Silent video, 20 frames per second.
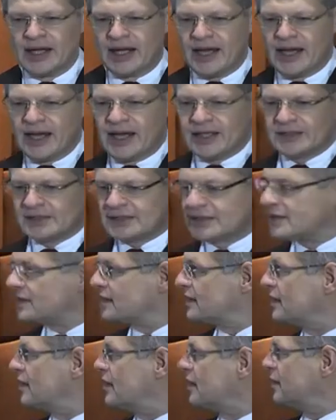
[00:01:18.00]
And
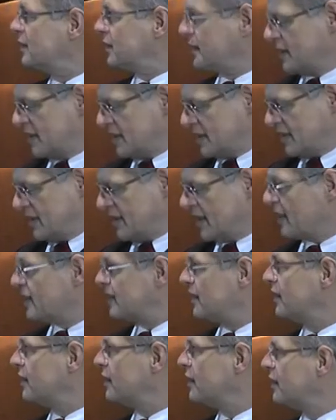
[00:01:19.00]
you can see that
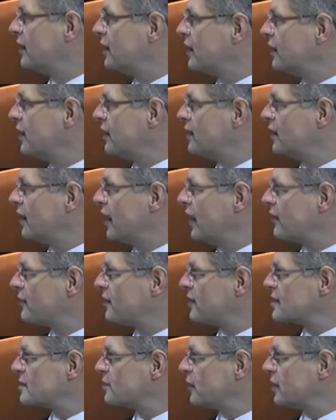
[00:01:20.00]
here. Then you
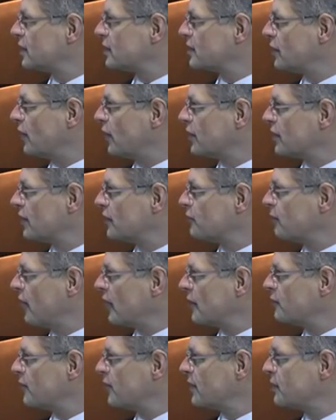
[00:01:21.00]
have this, what is called an
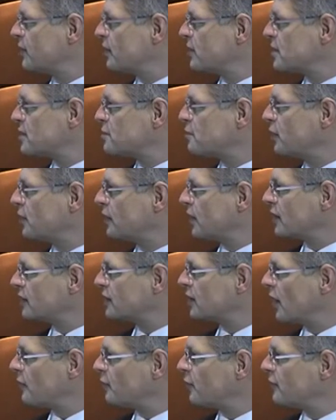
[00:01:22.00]
abutment, which is put
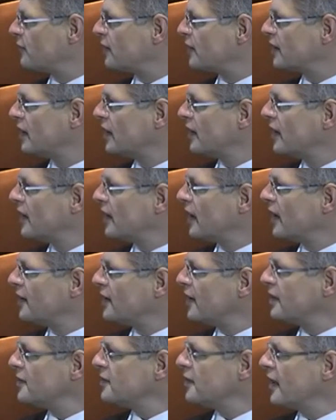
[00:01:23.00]
on top of it.
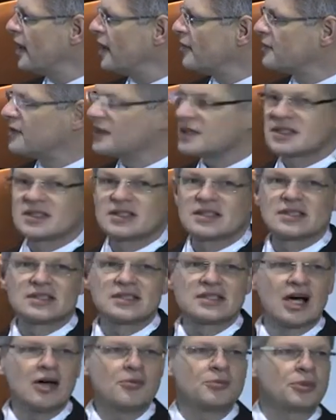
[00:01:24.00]
And then you have this
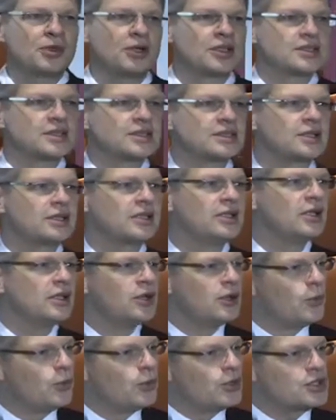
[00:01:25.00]
sound processor,
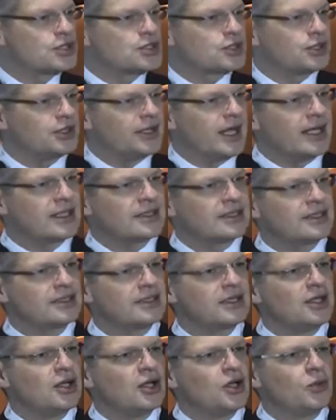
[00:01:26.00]
which is
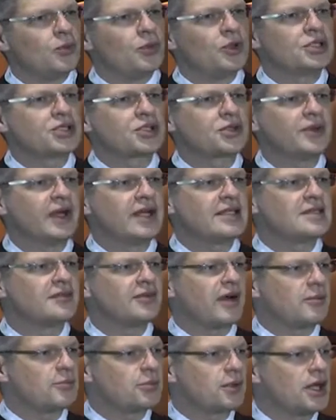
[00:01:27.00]
connected, which creates a
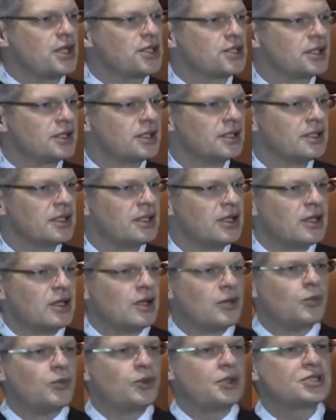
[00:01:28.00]
vibration,
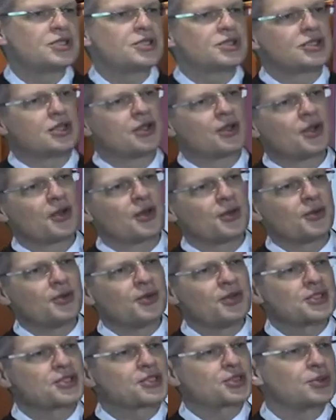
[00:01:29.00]
which
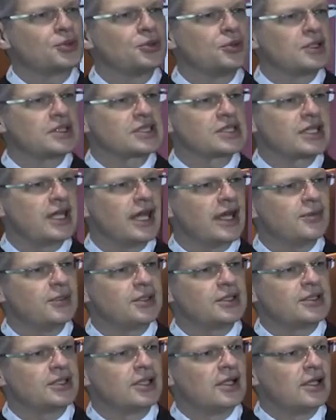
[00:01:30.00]
through the screw is
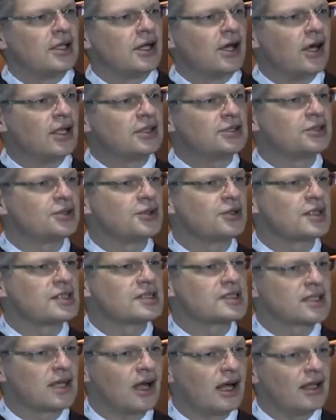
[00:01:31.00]
carried onto the
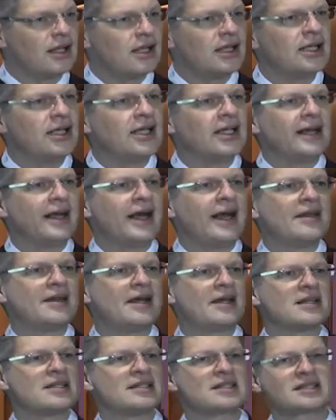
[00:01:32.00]
skull. And
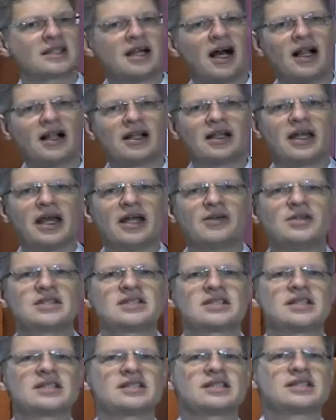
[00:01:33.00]
then the skull
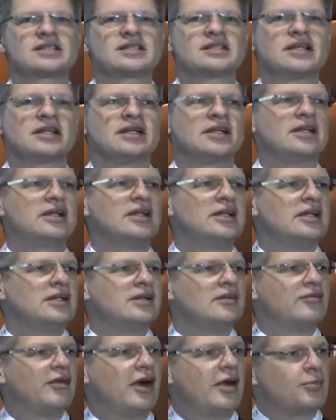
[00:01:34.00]
carries this
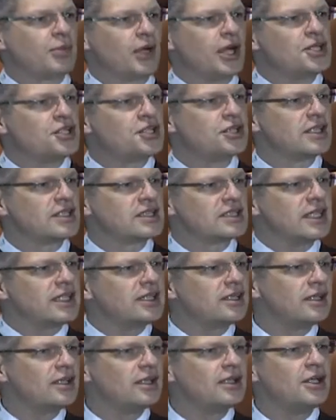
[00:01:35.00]
vibrational
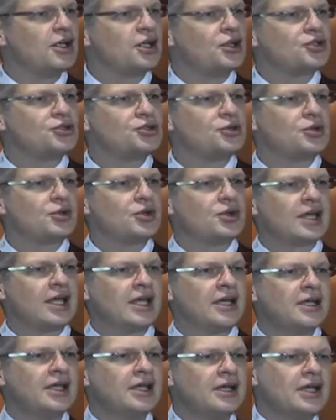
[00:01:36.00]
signal to the
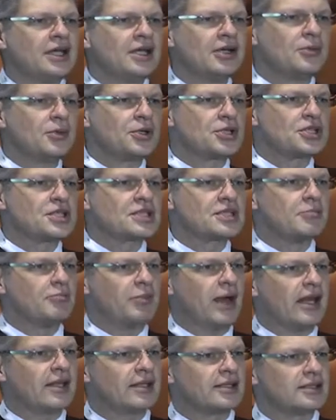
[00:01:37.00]
inner ear, which is
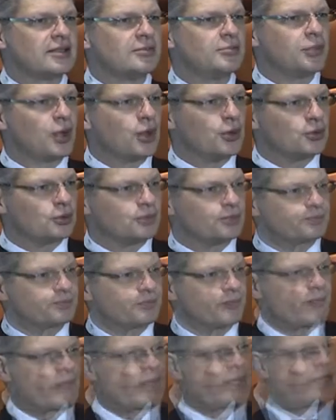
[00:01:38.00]
embedded in bone.